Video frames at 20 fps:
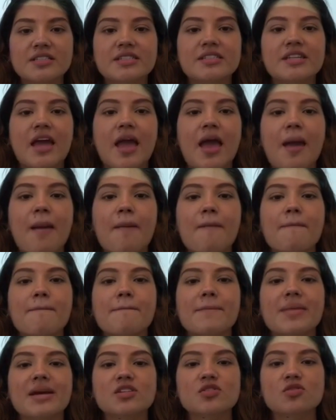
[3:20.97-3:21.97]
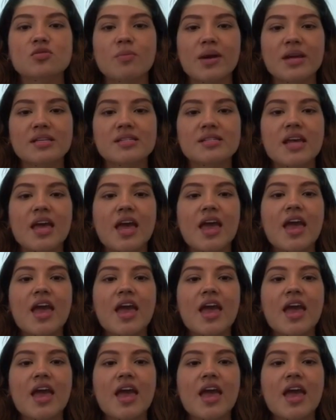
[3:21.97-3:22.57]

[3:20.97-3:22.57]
the measurements